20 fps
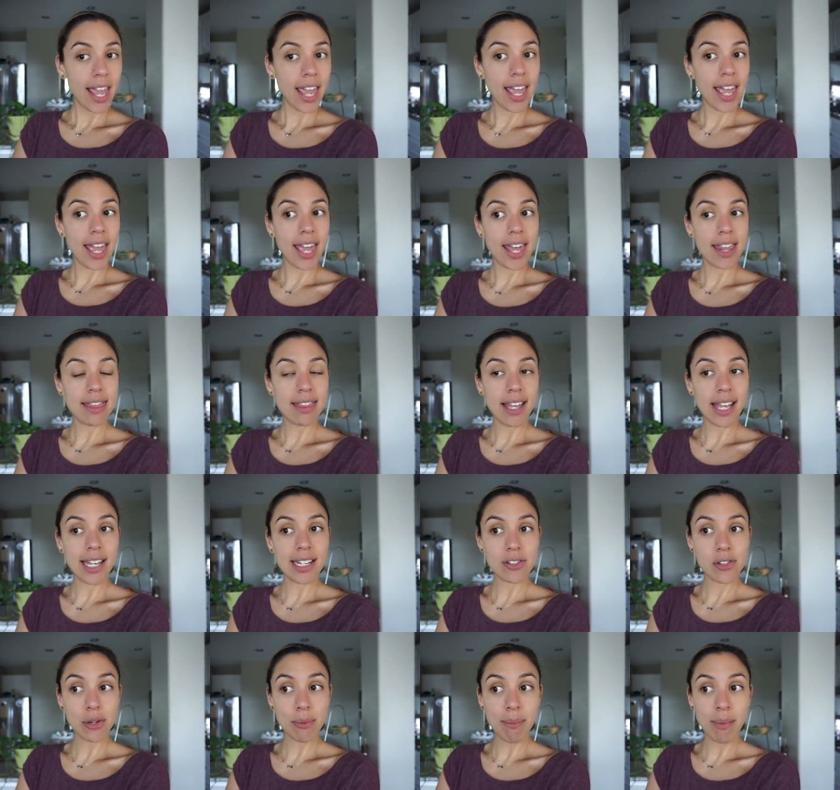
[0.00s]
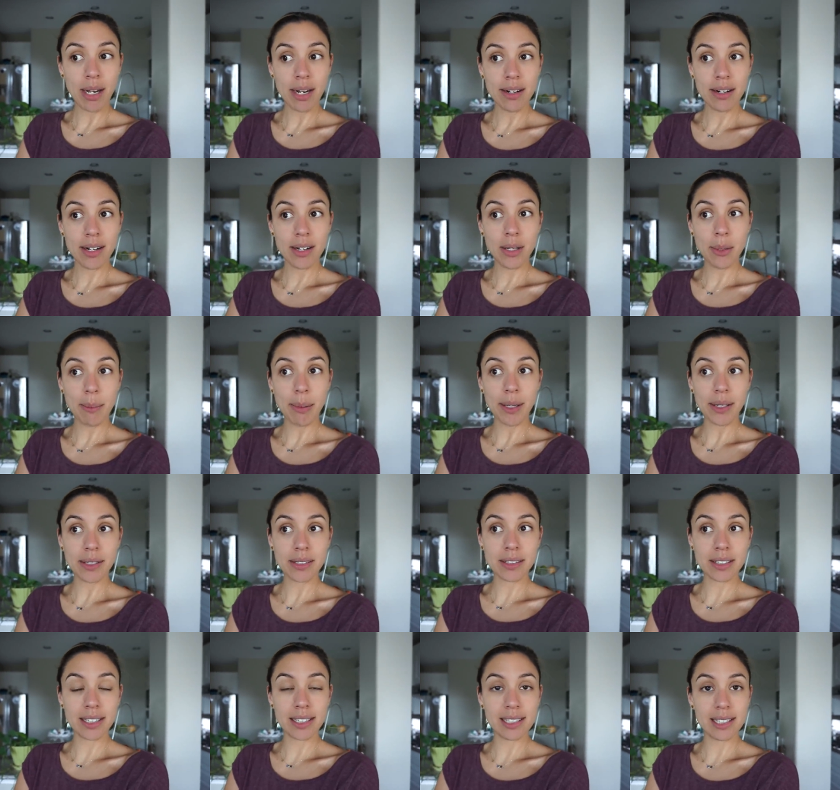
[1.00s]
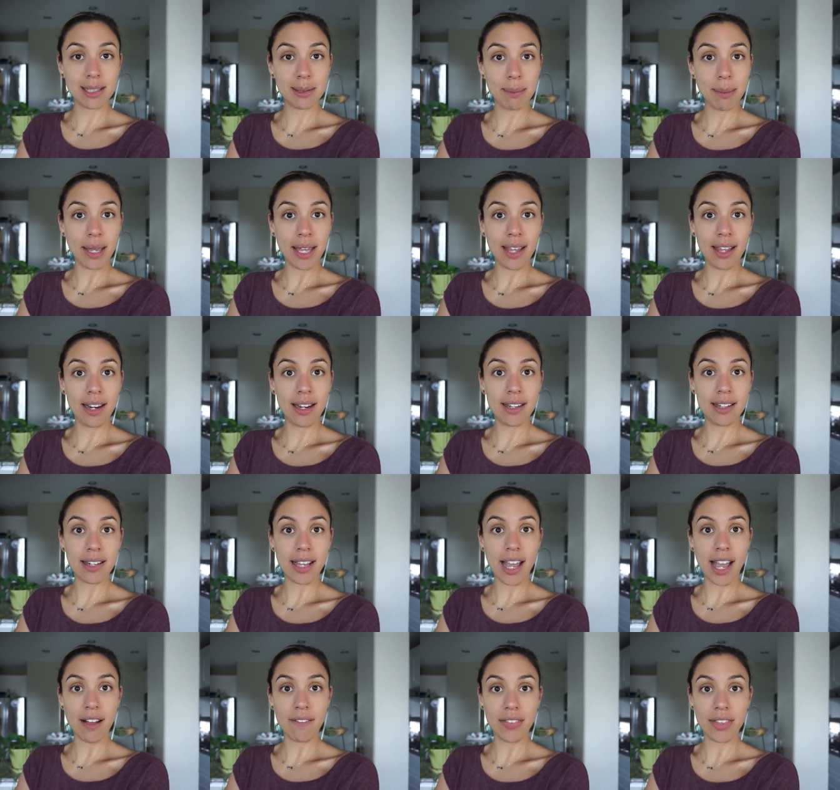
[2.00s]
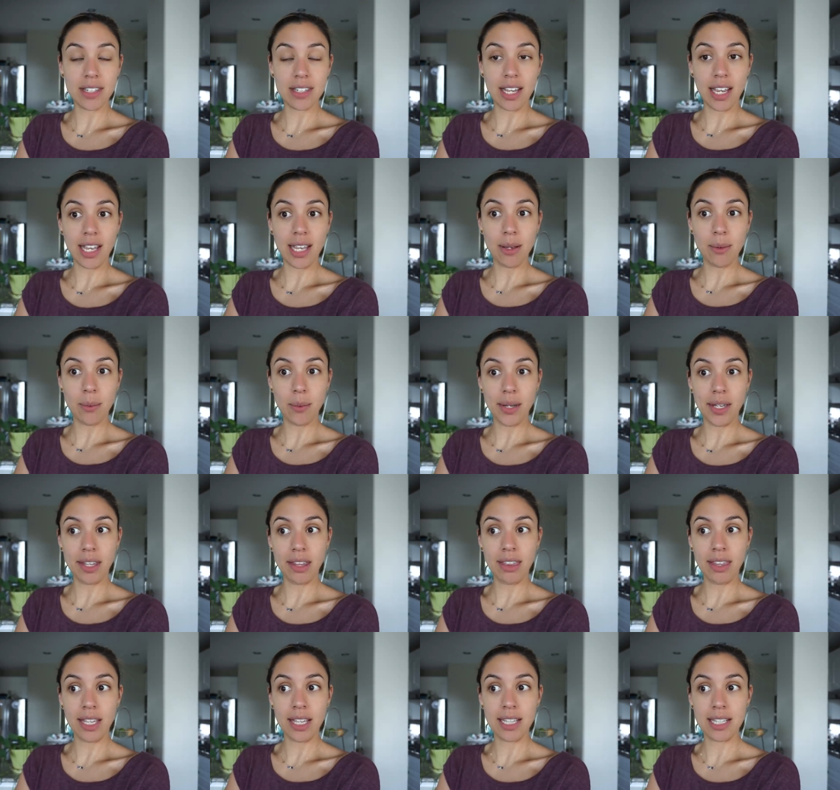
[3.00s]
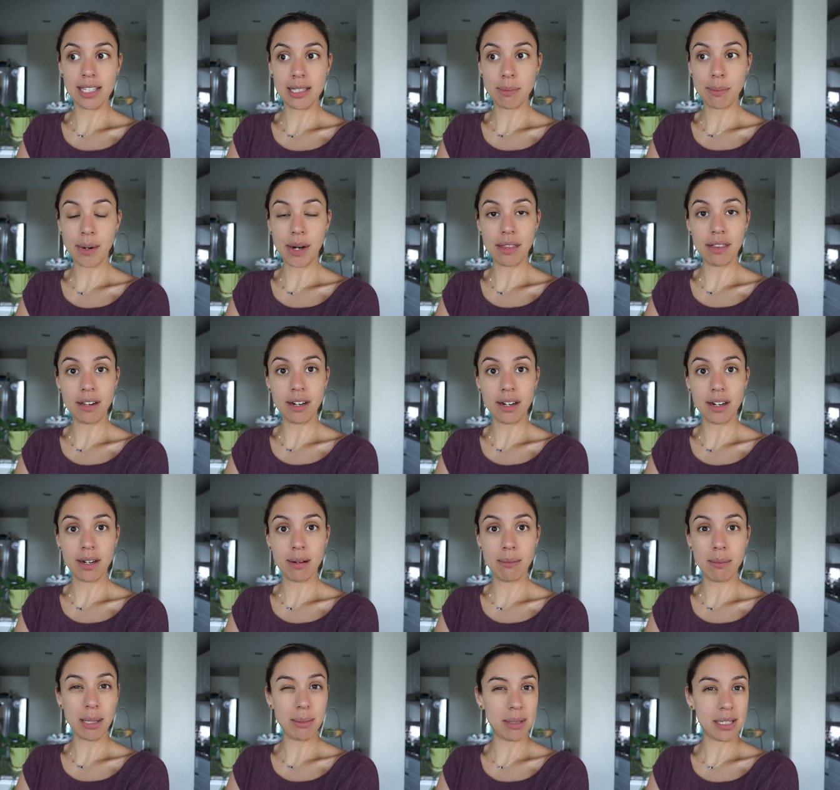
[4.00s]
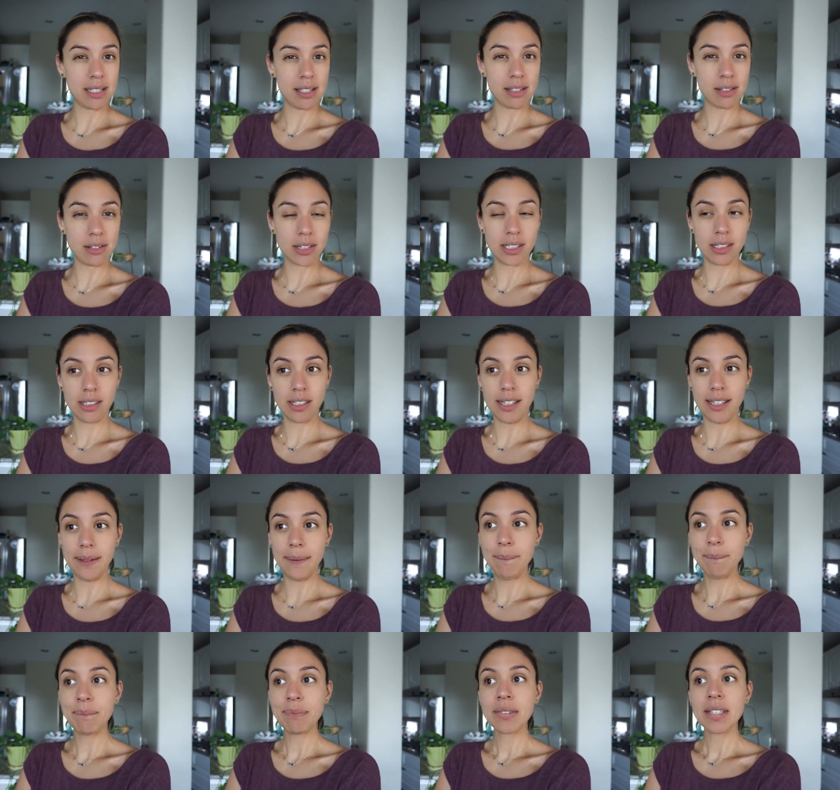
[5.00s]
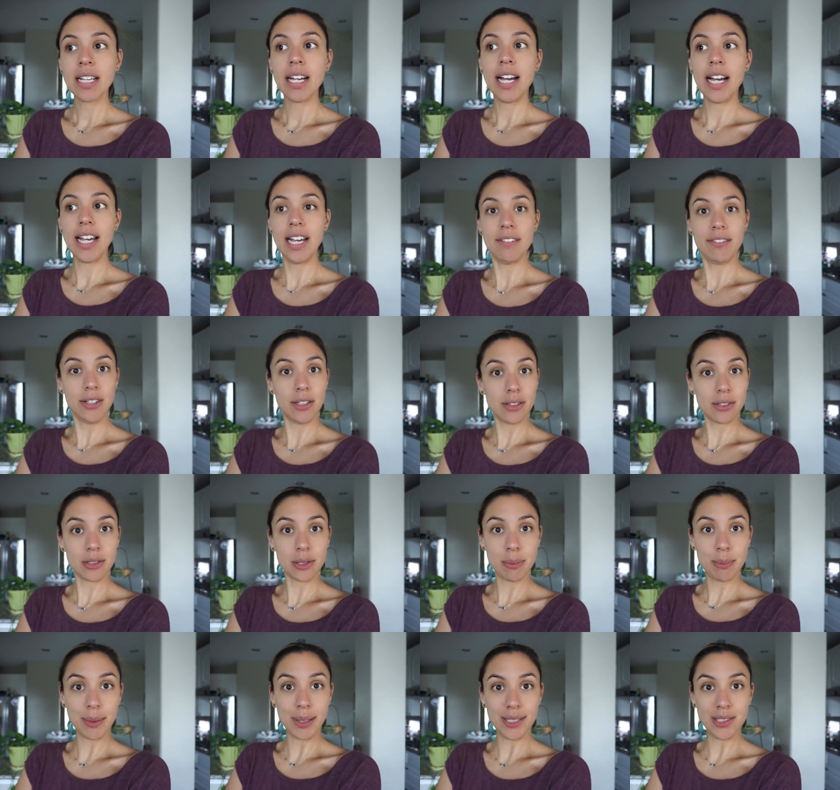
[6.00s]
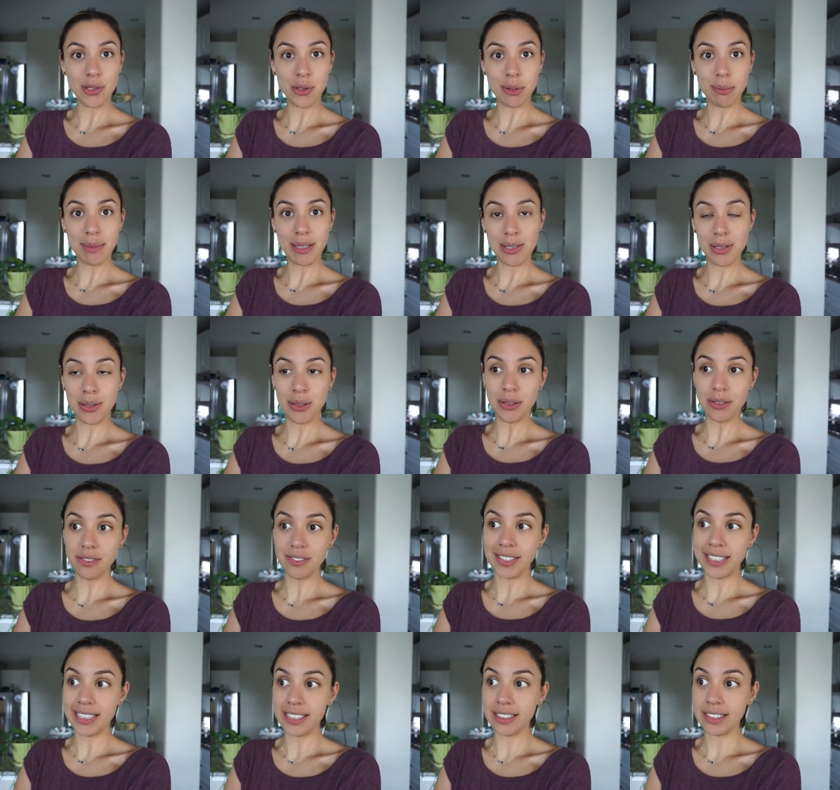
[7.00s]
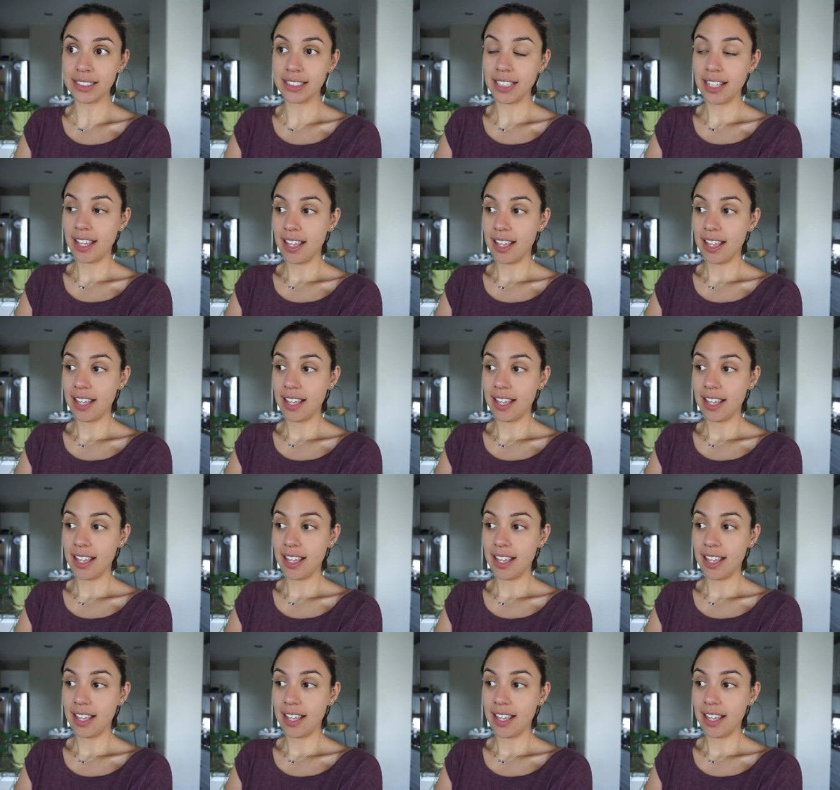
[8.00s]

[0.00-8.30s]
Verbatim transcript: And then tomorrow, Parker's gonna spend half the day with his brother, maybe sister-in-law. I have a girls brunch with my two girlfriends.